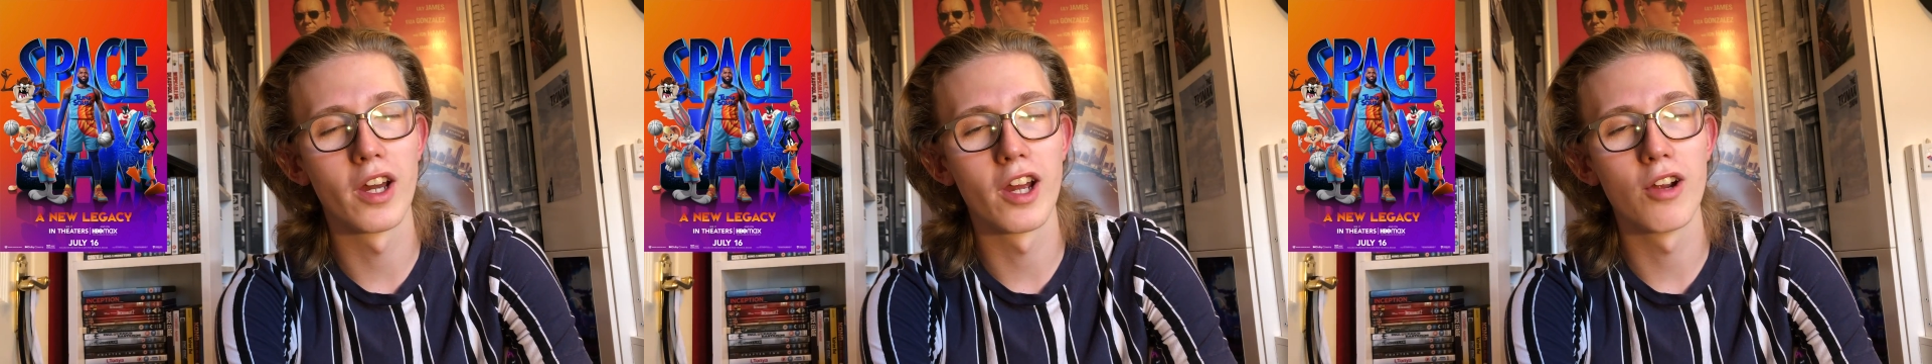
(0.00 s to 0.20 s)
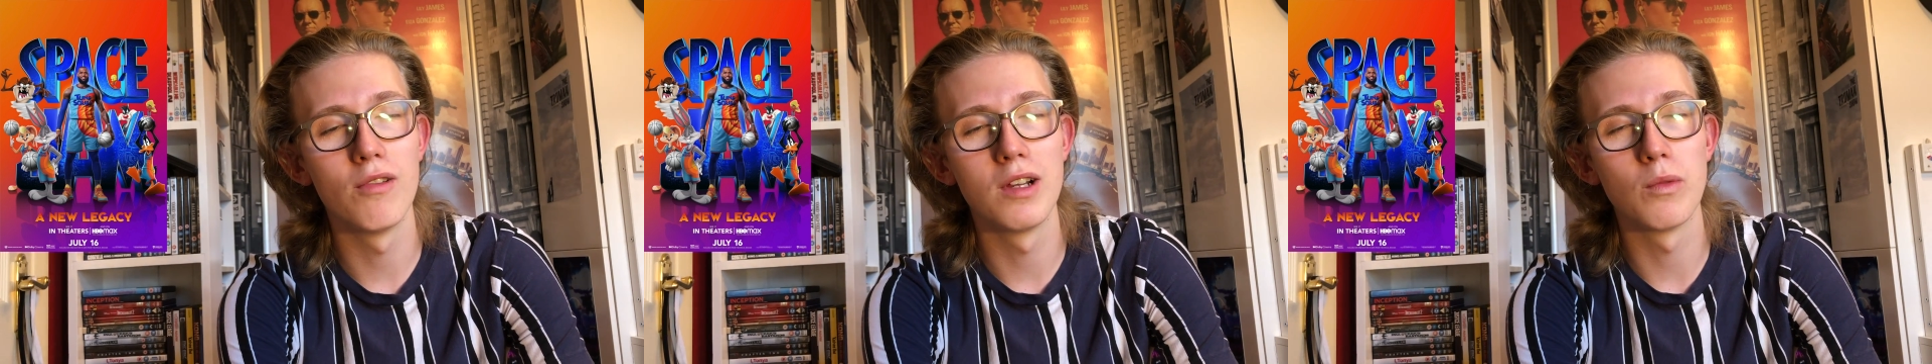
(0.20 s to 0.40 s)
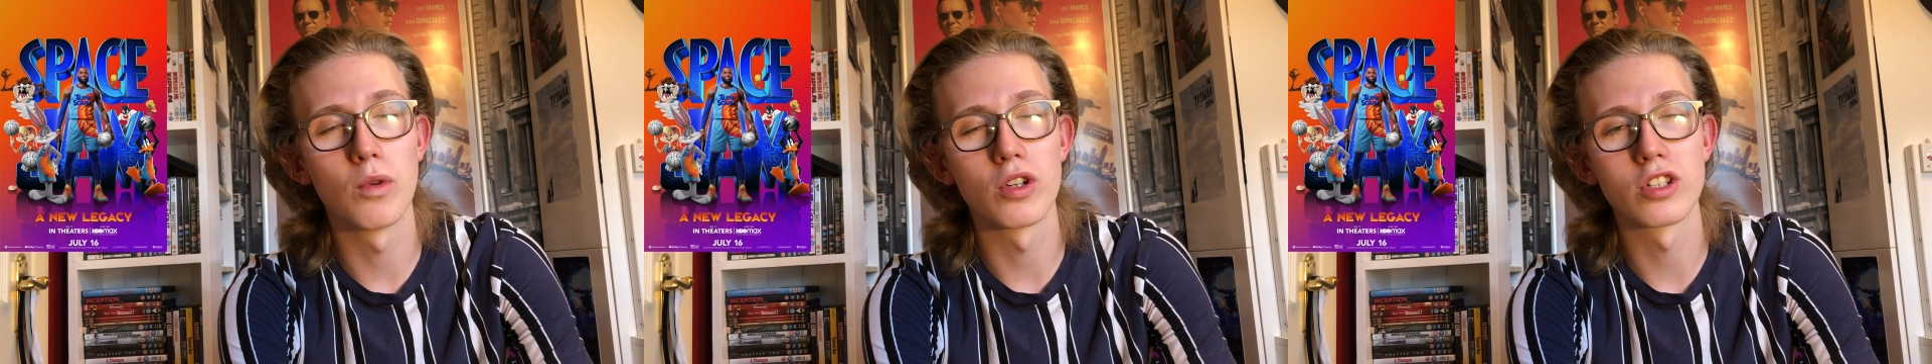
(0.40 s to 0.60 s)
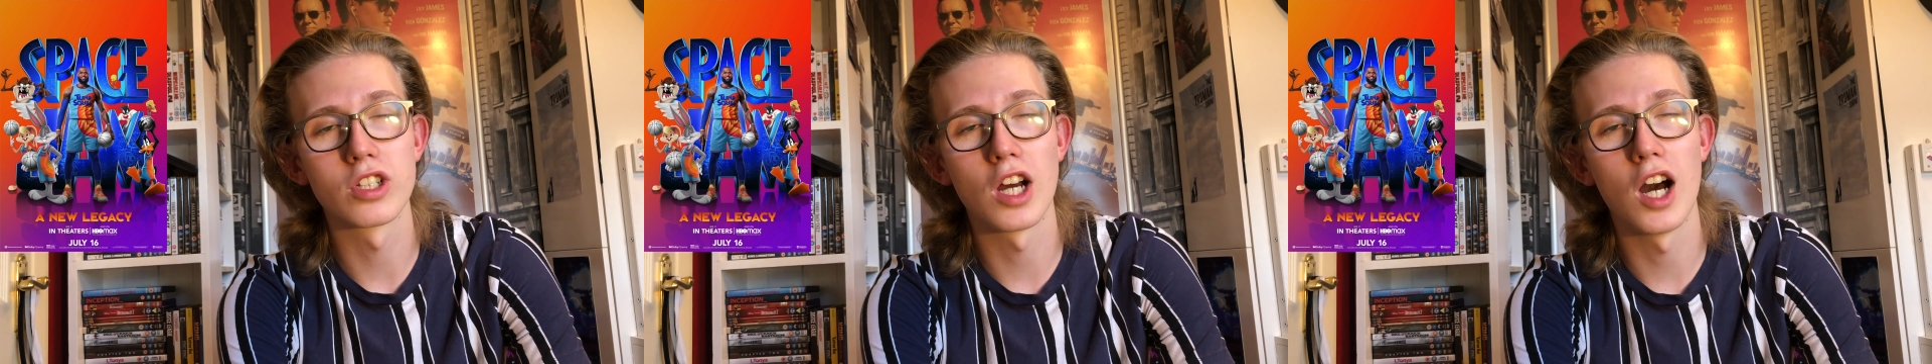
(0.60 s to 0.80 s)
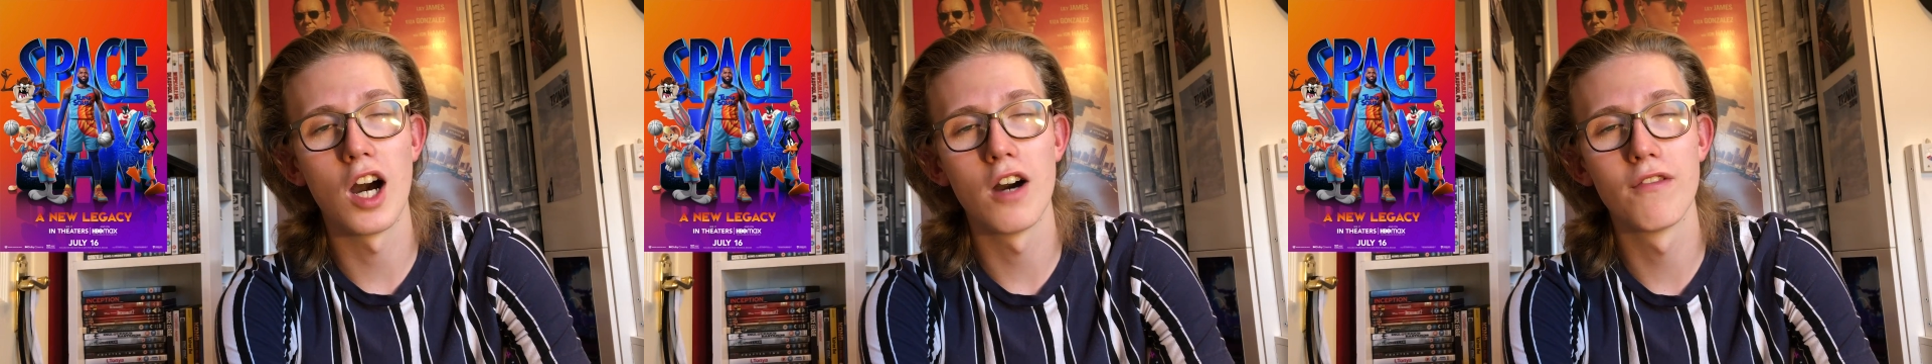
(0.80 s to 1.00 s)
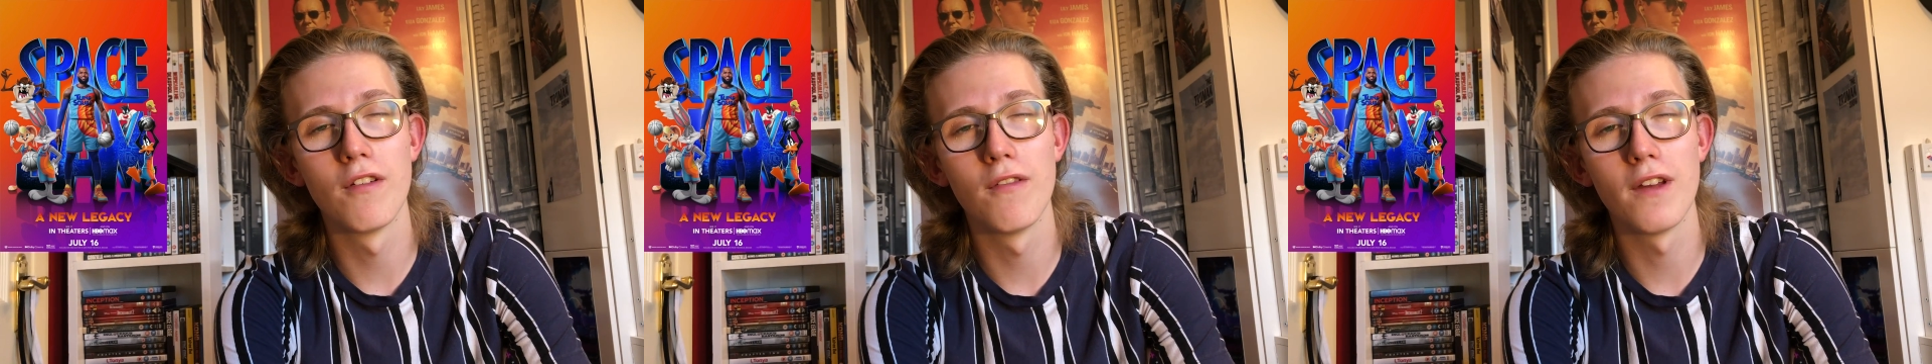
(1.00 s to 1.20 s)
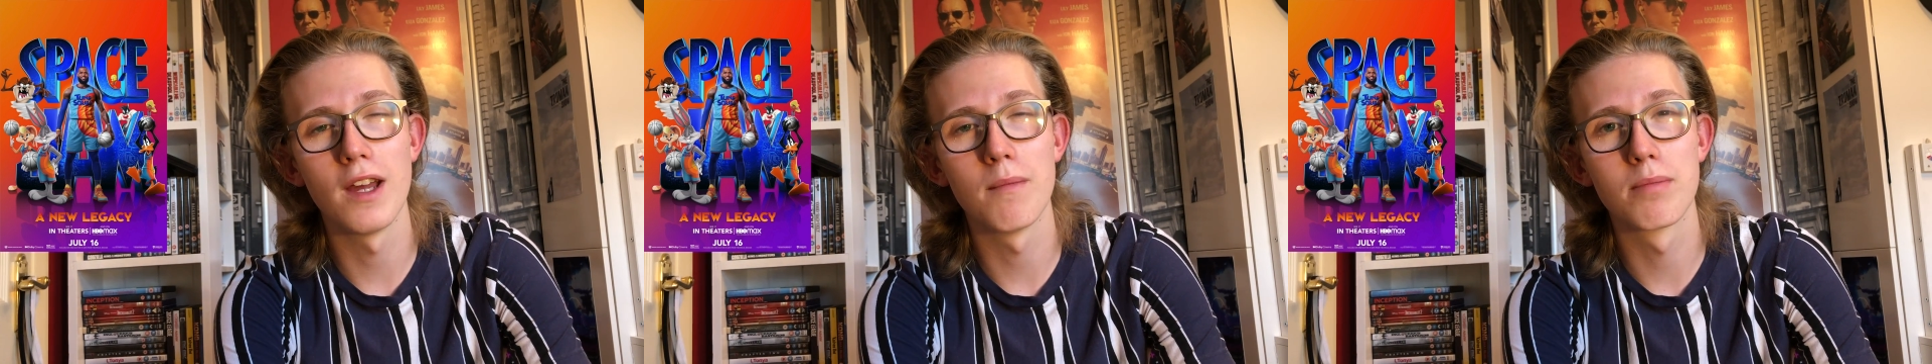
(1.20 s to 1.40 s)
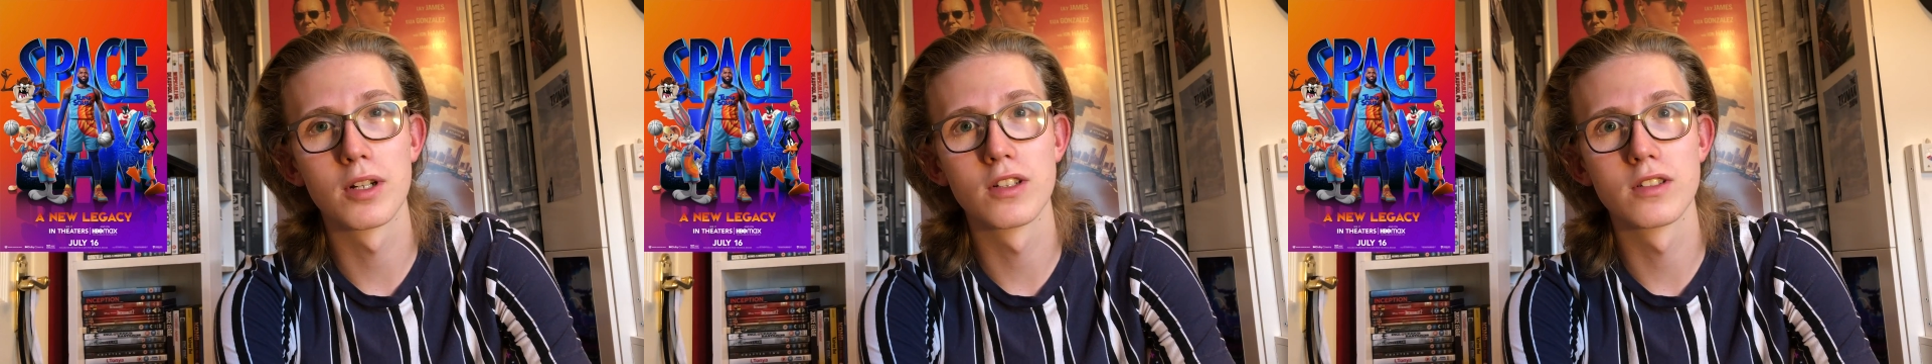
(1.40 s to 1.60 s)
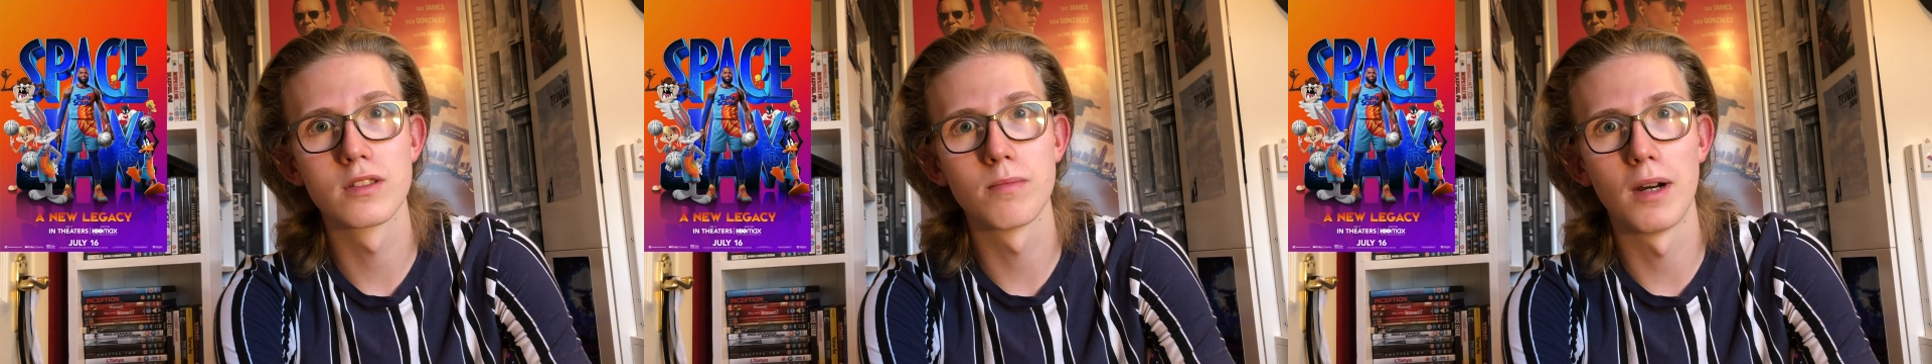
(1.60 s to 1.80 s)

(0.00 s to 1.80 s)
I only watched half of it because